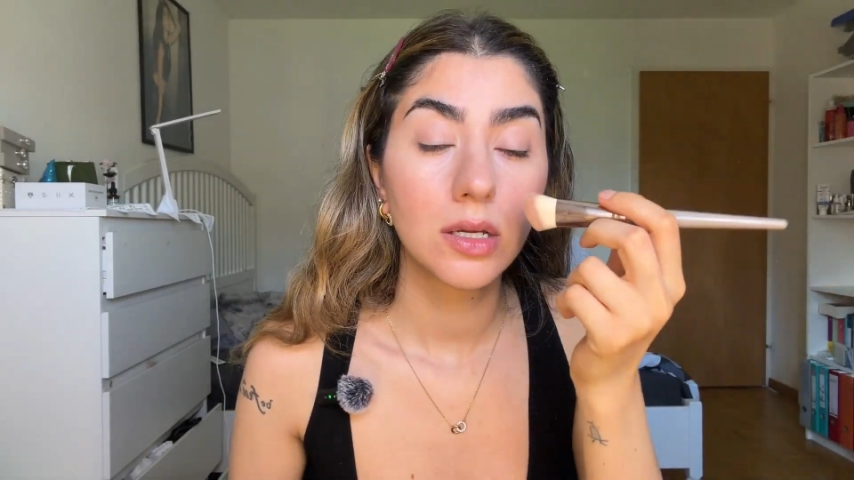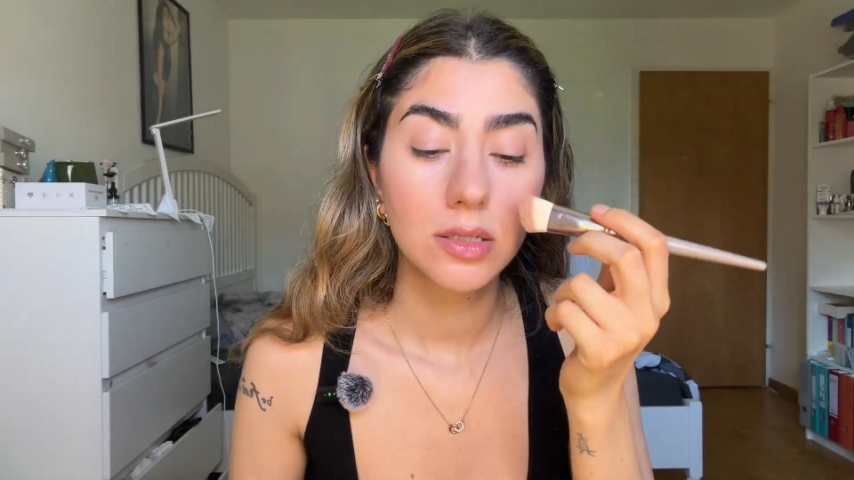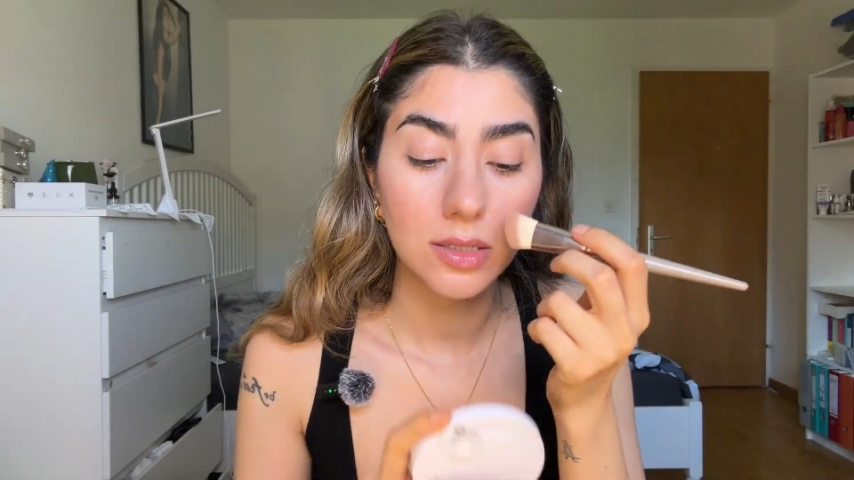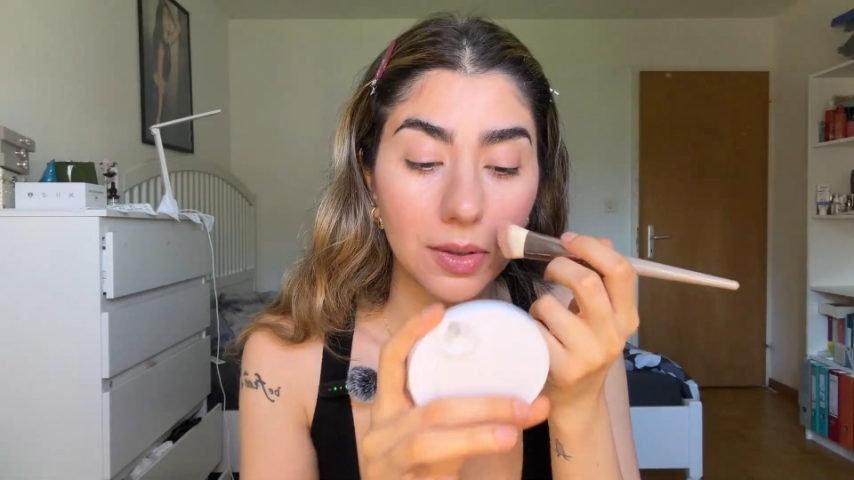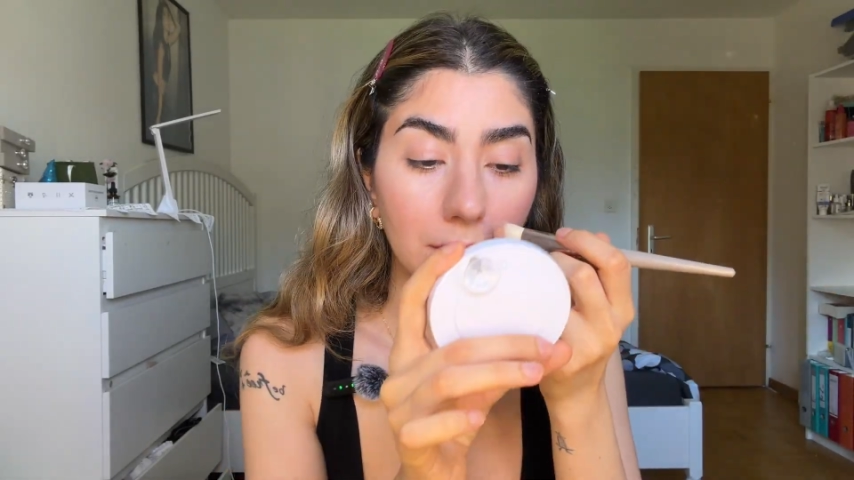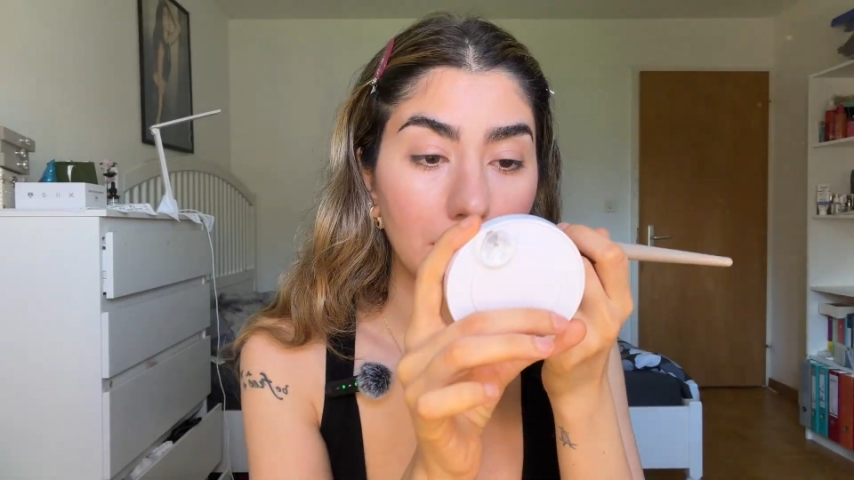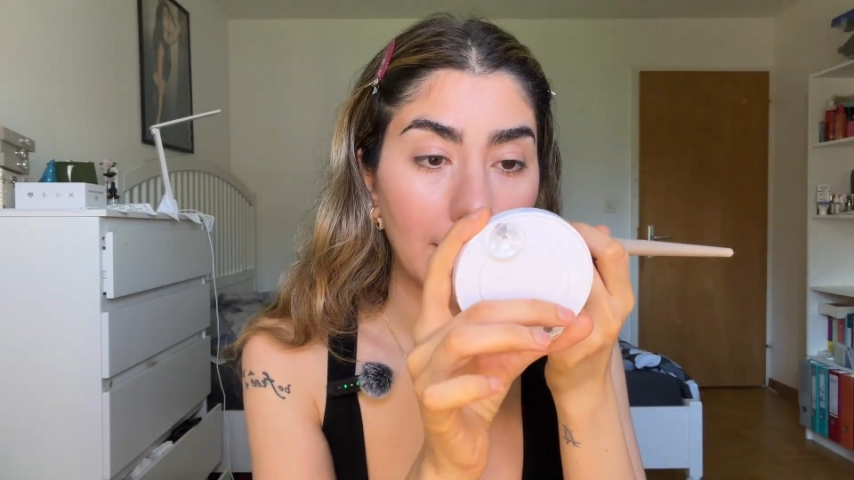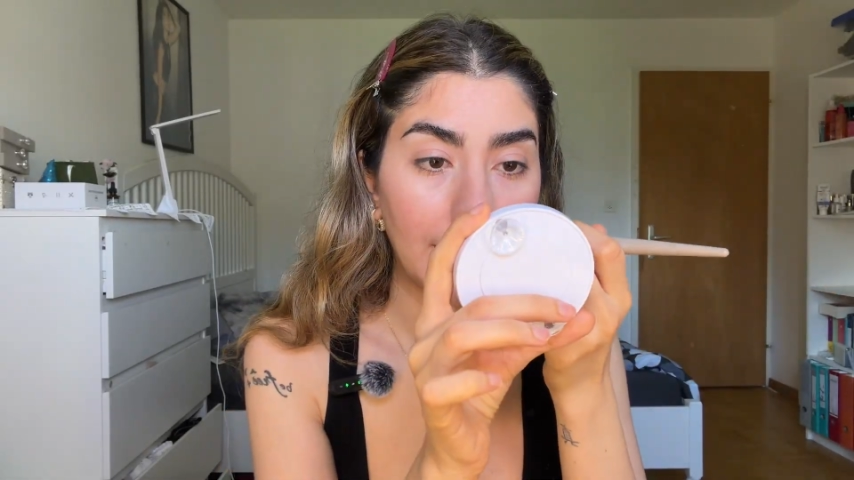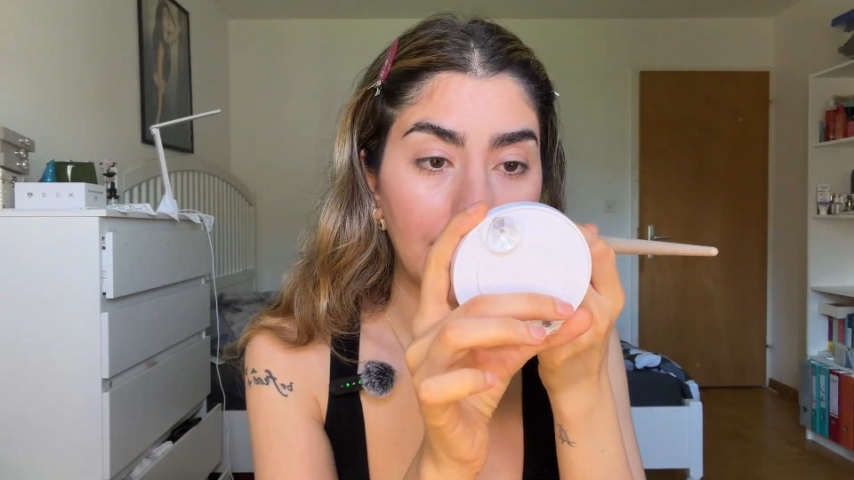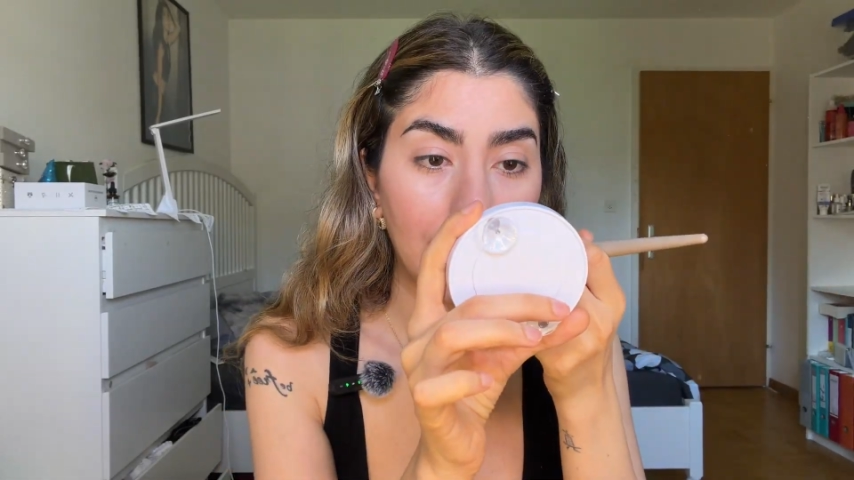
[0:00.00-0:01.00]
So
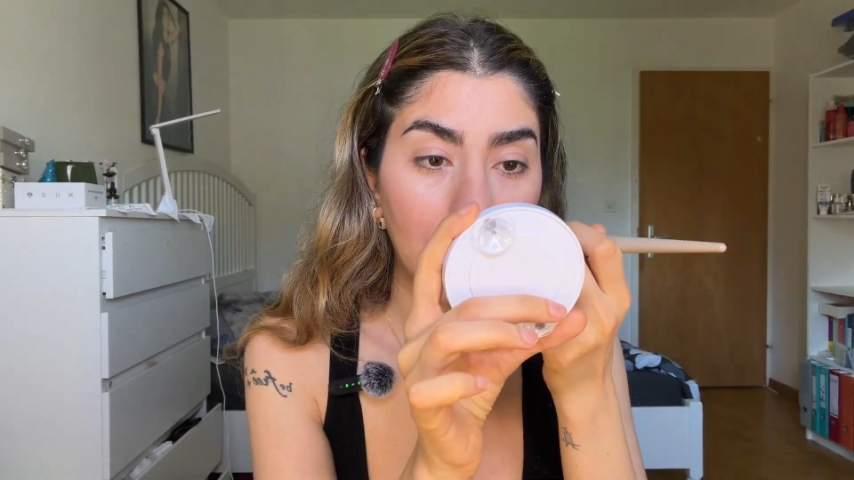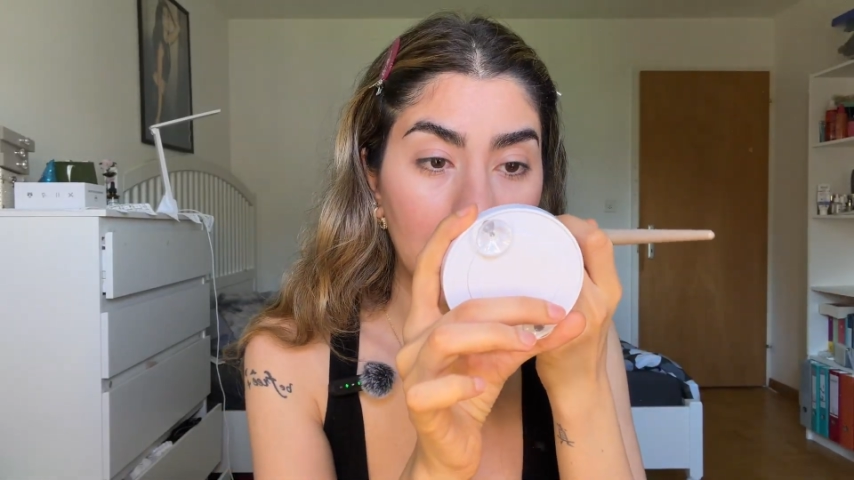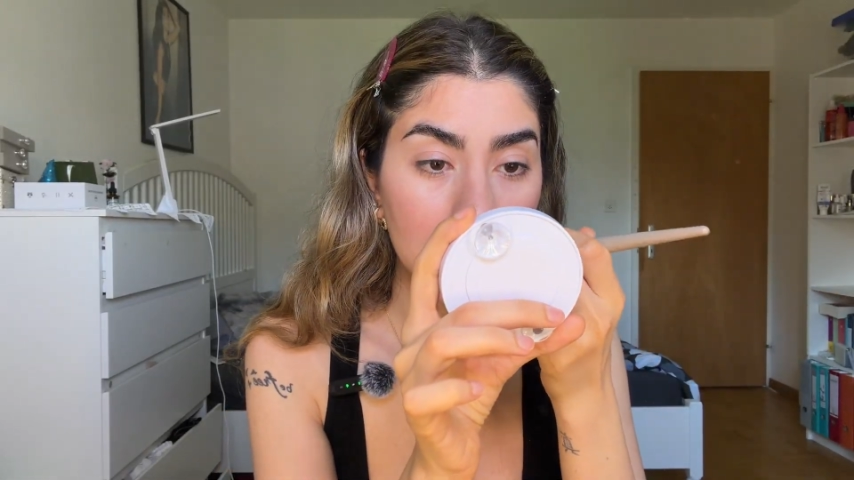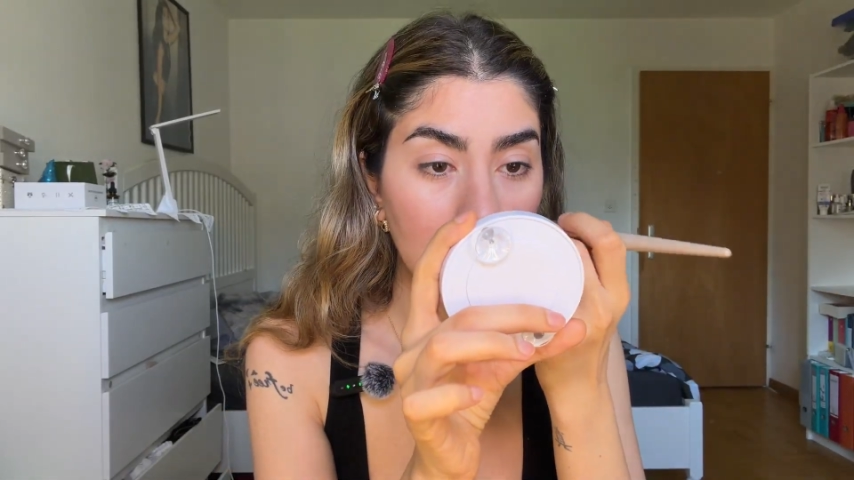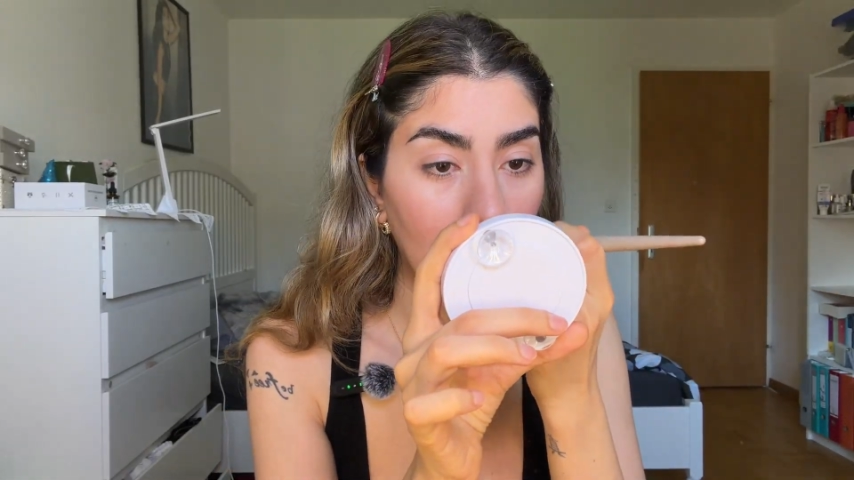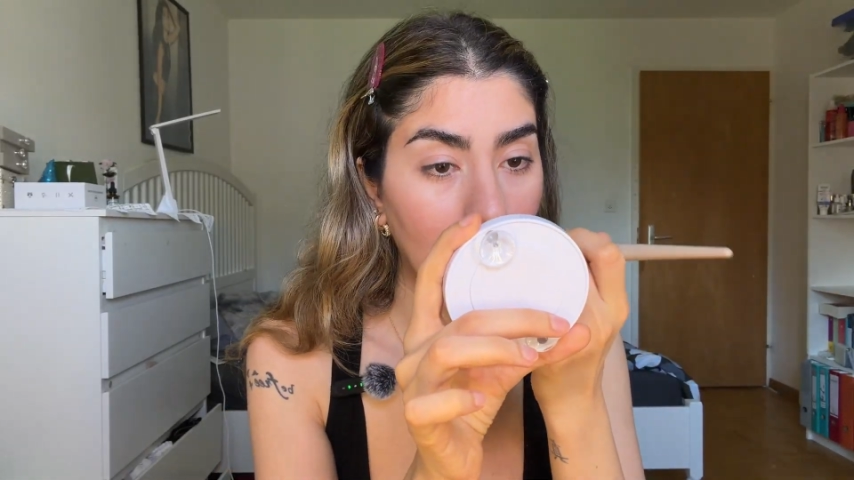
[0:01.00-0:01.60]
also